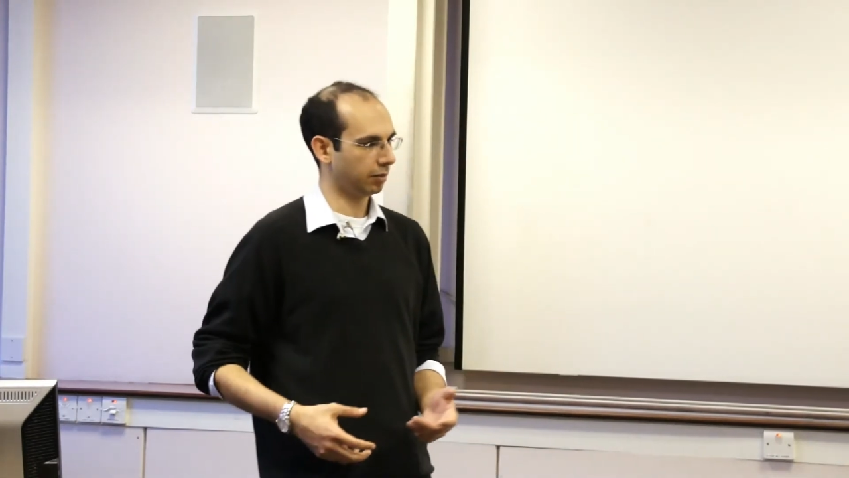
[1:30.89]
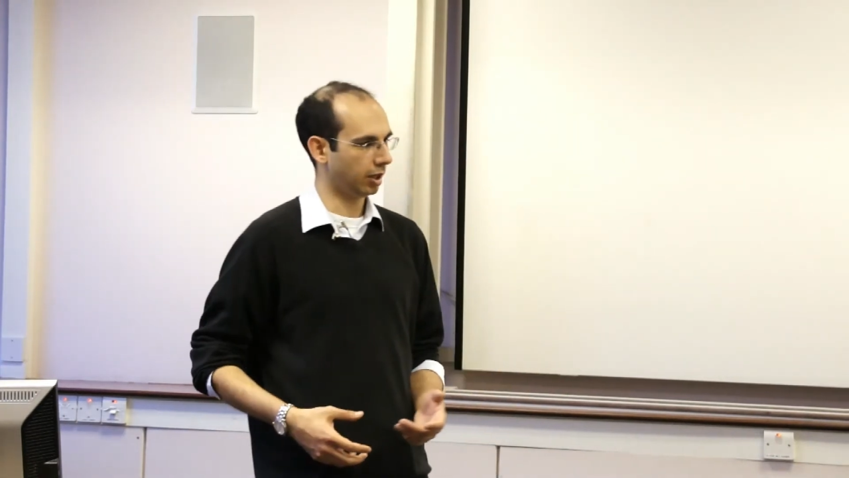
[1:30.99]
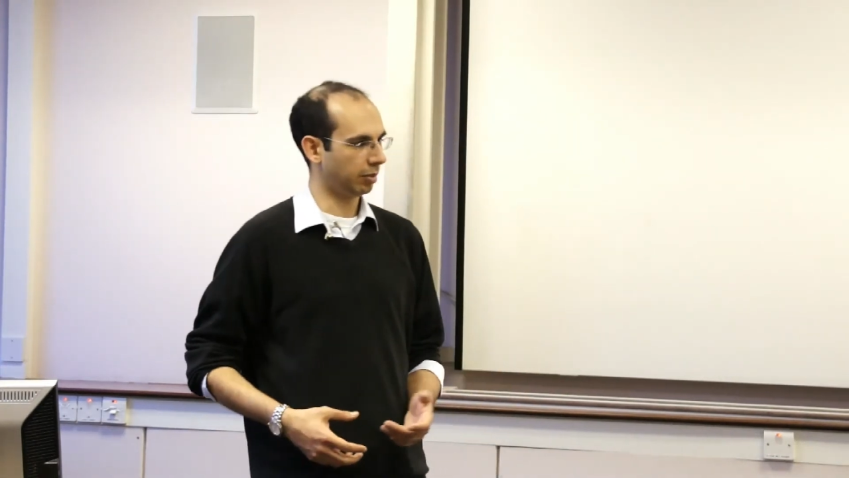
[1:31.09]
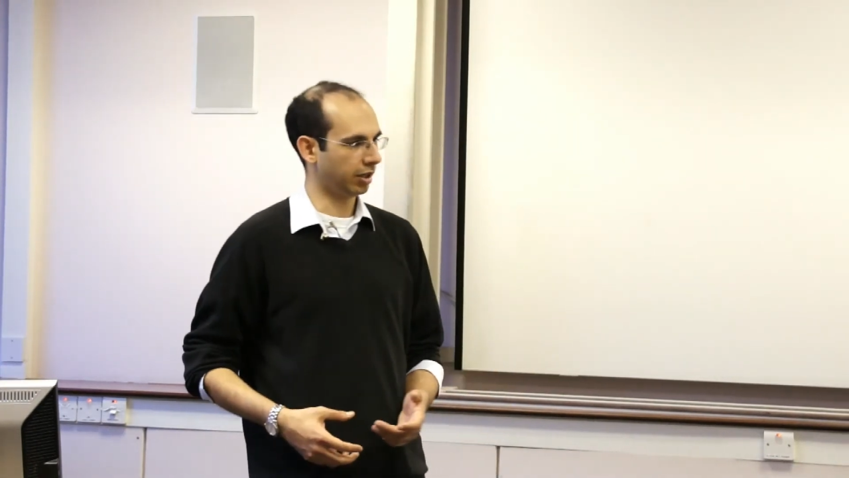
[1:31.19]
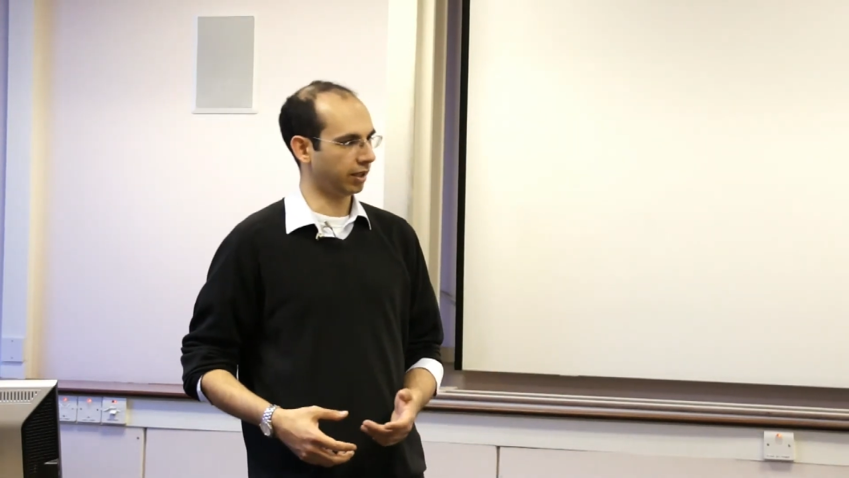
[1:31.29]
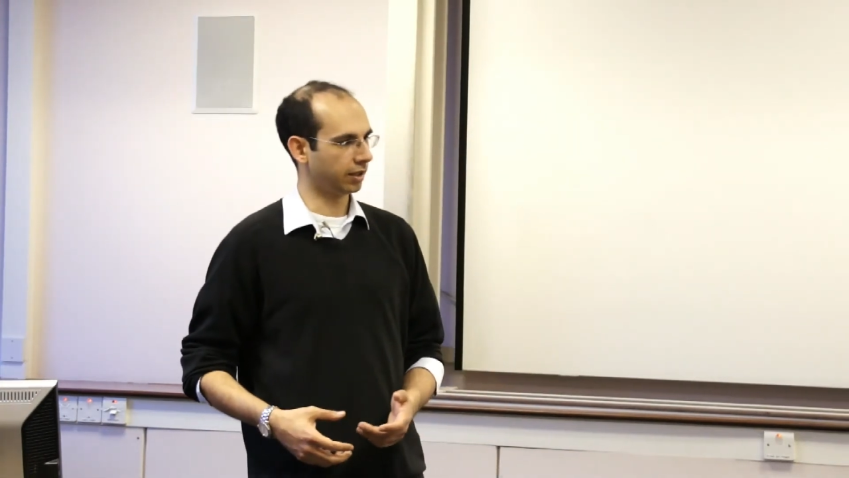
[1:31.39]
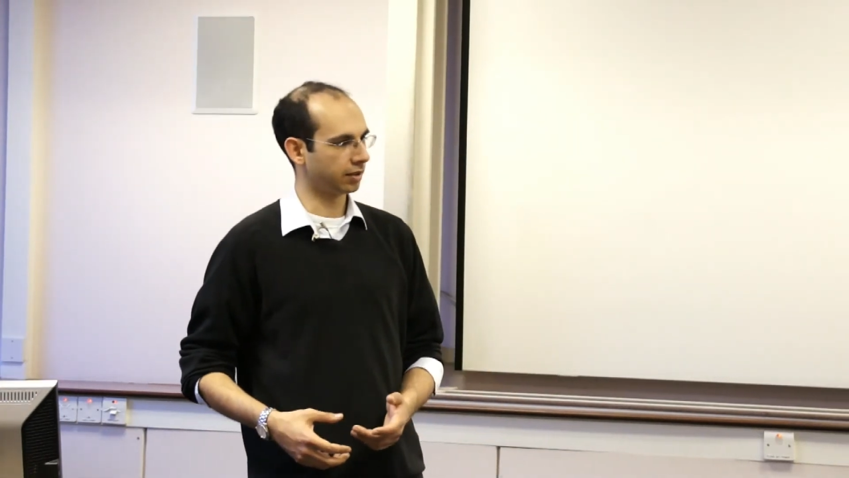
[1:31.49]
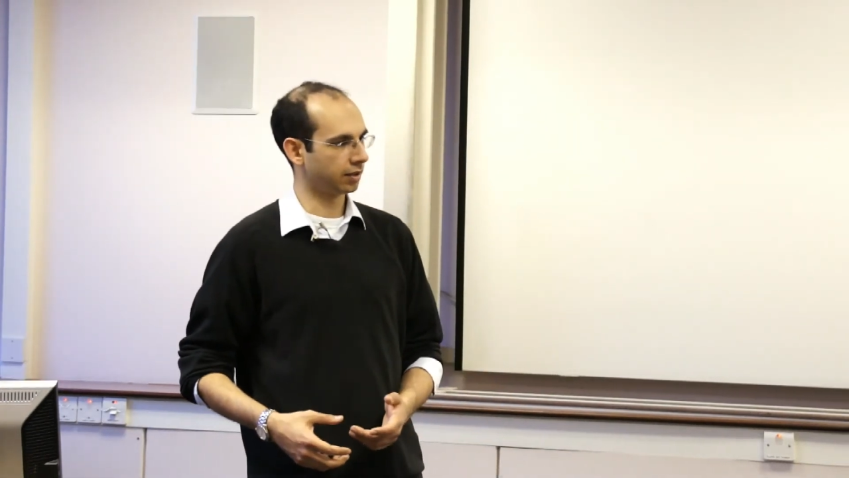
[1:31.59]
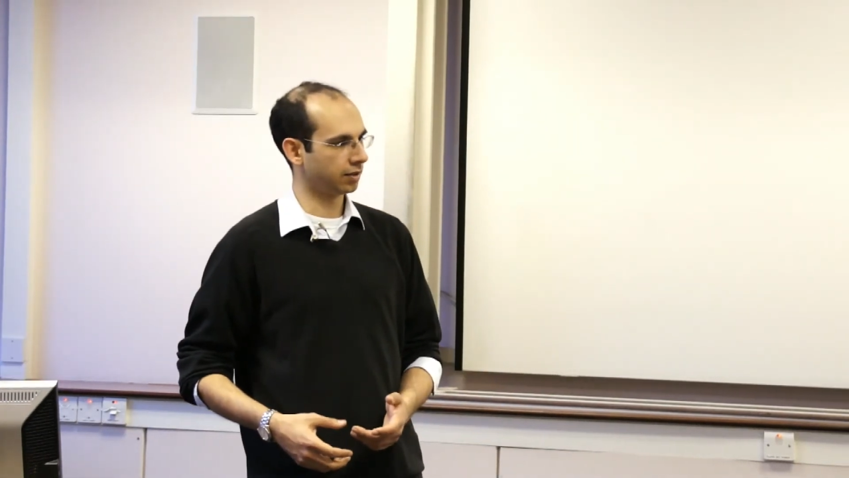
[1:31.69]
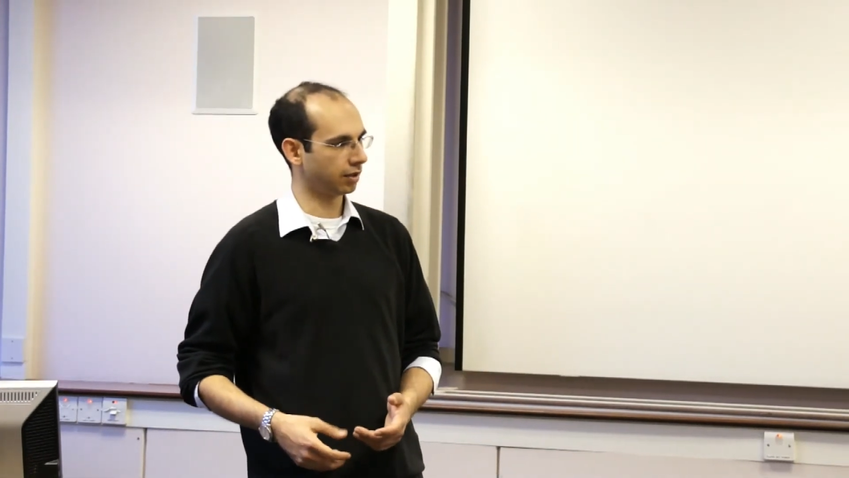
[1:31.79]
a bit
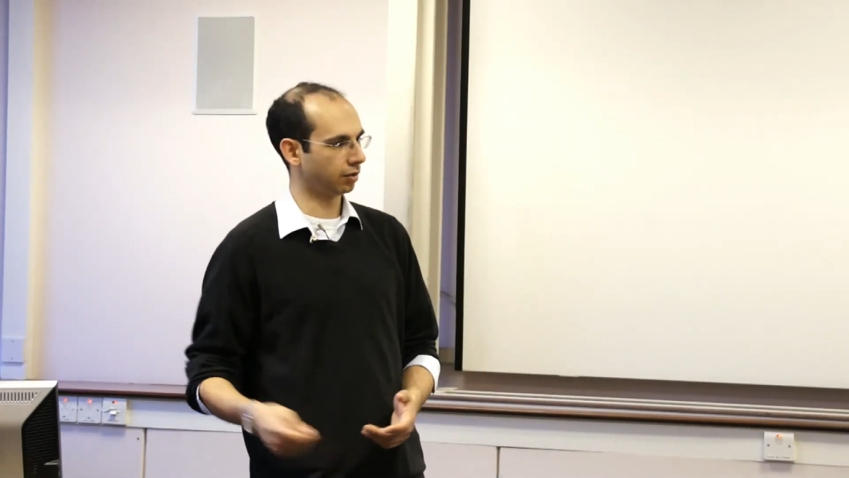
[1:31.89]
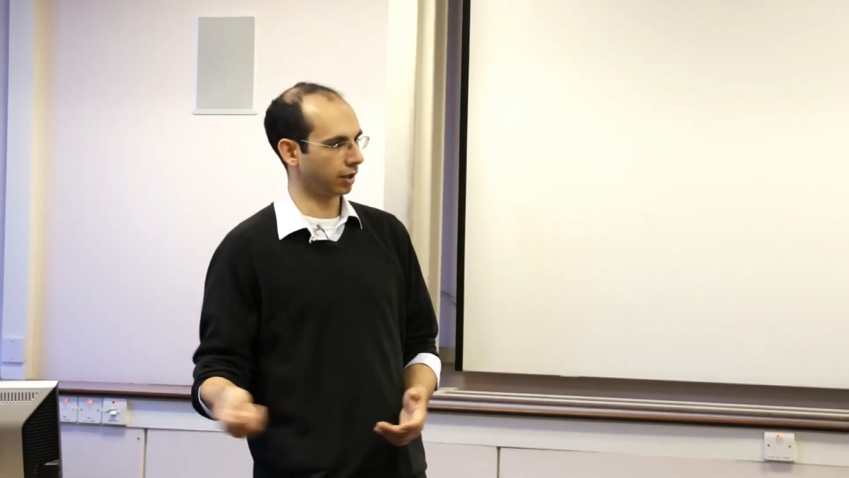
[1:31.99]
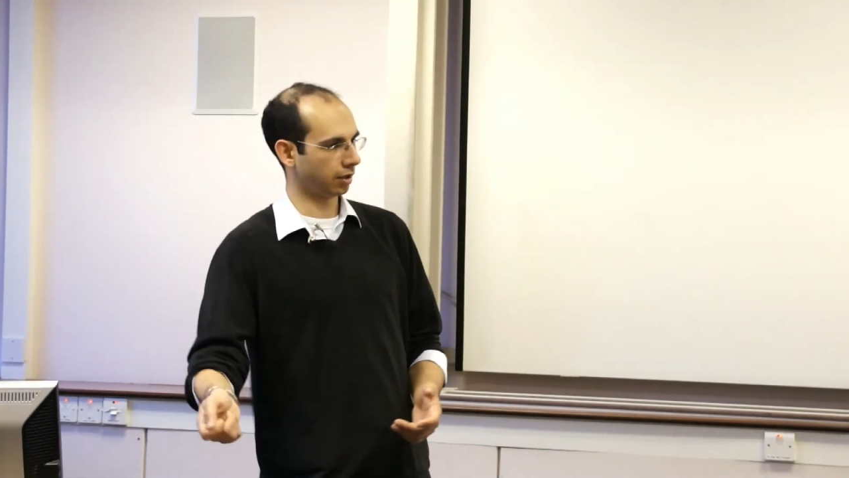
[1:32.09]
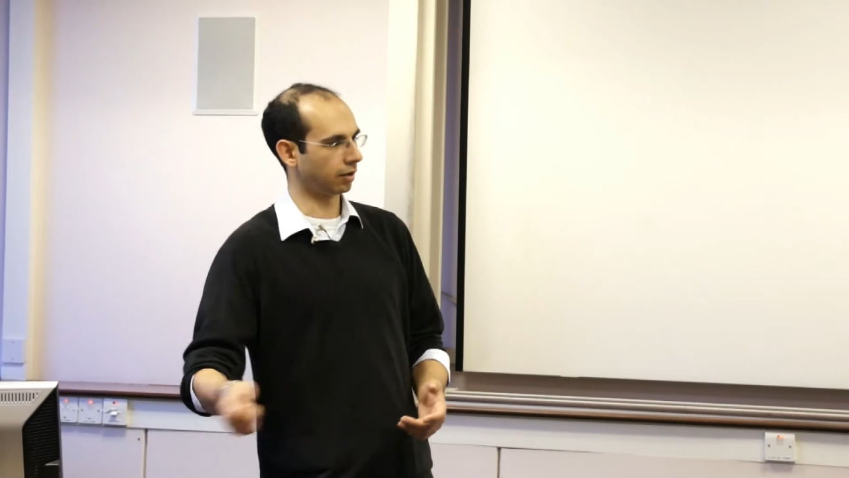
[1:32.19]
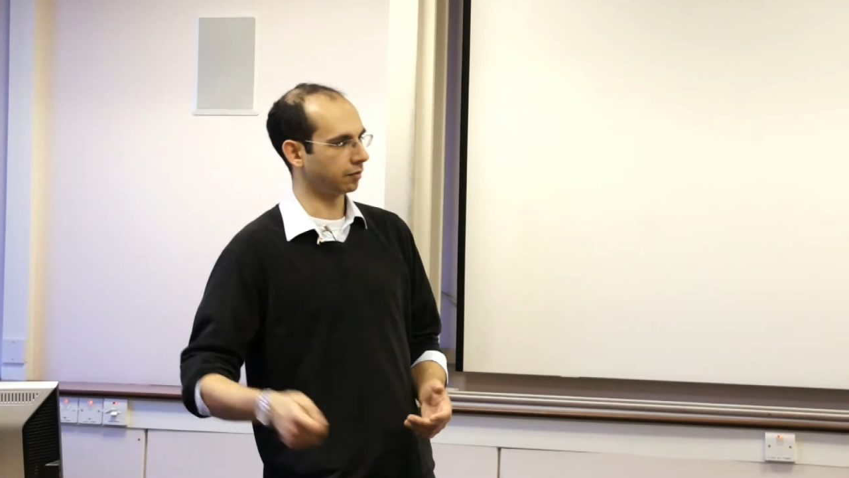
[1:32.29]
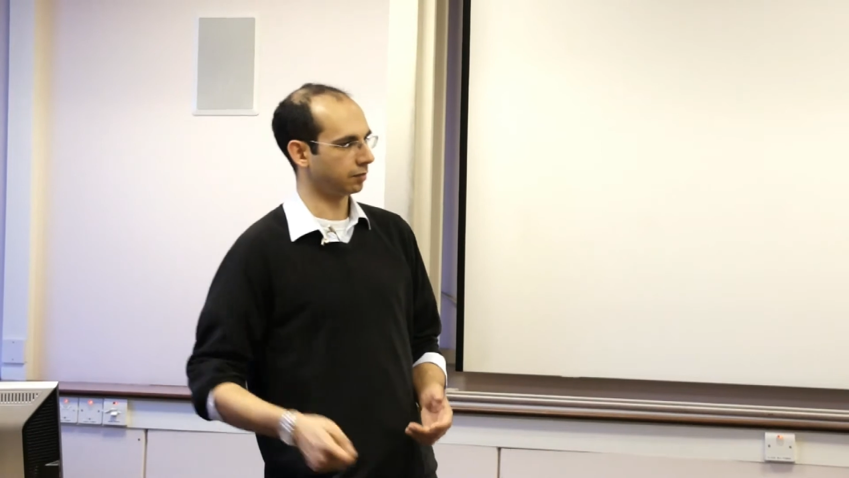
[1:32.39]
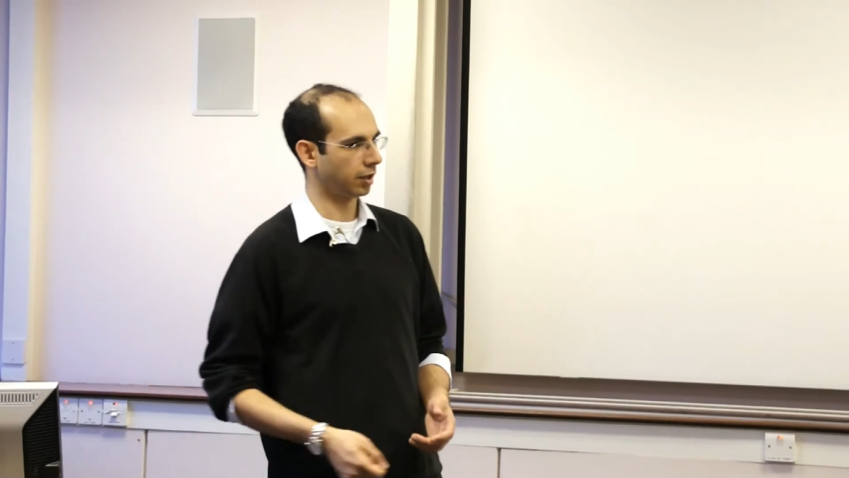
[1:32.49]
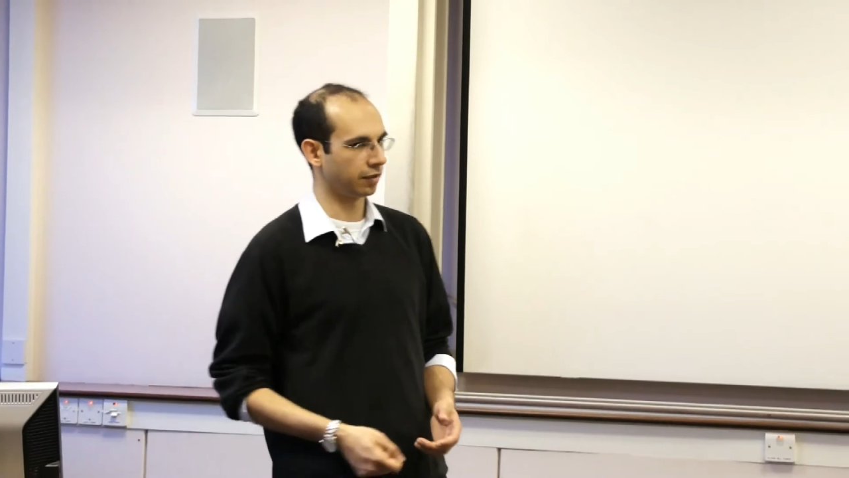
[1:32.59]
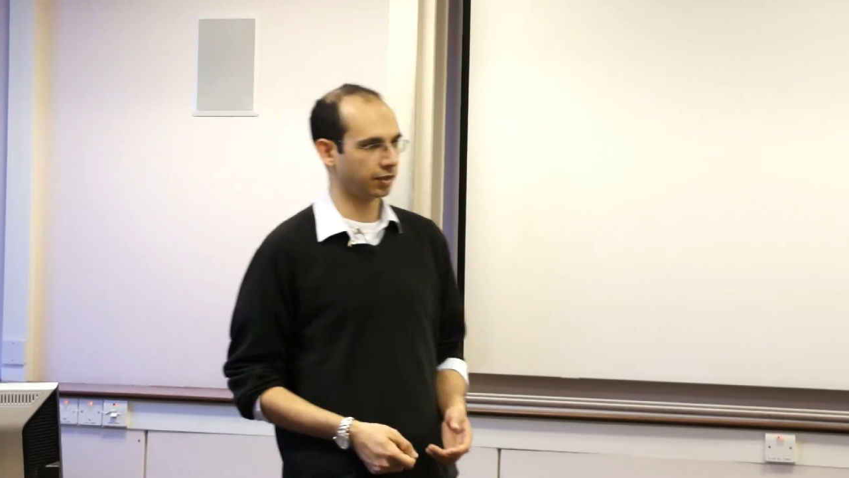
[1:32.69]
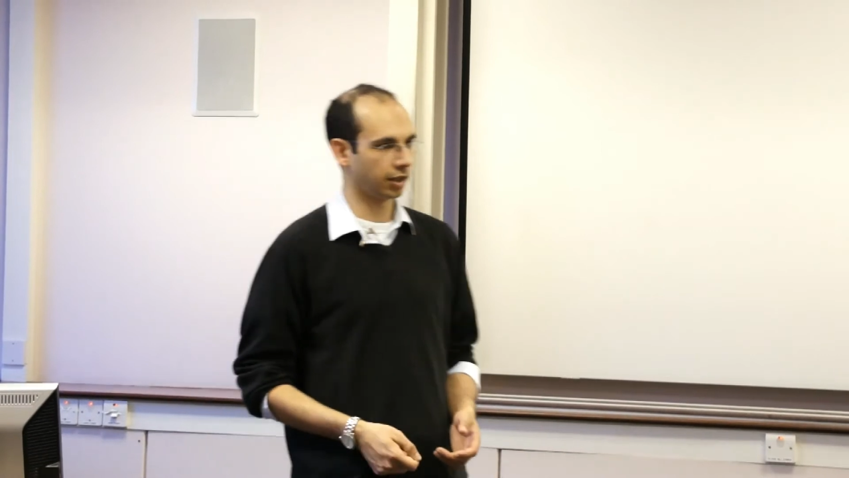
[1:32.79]
later and he said, "Oh yeah,
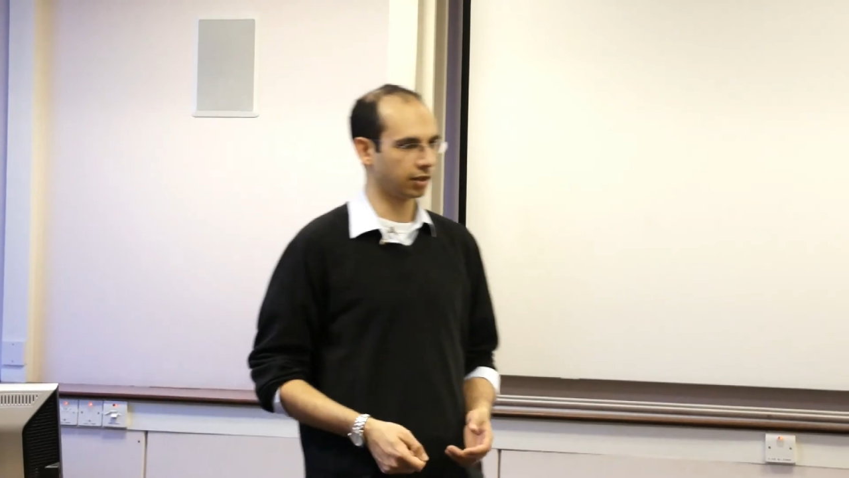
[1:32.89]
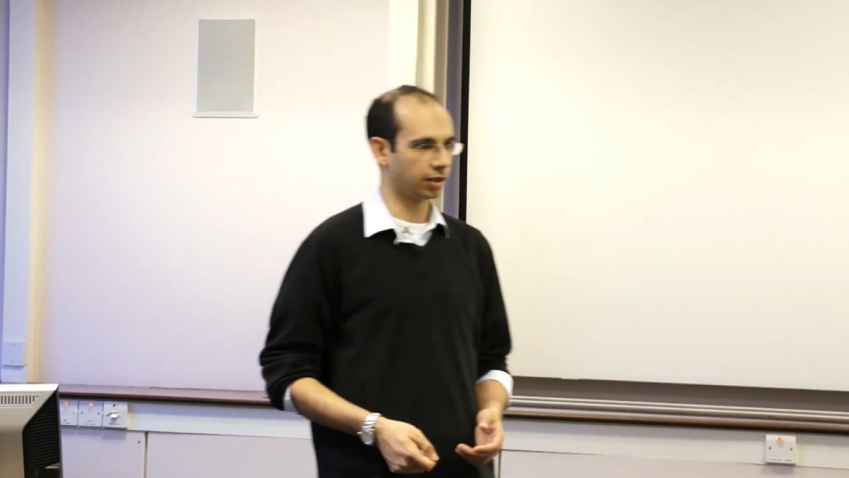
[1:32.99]
I've tied it."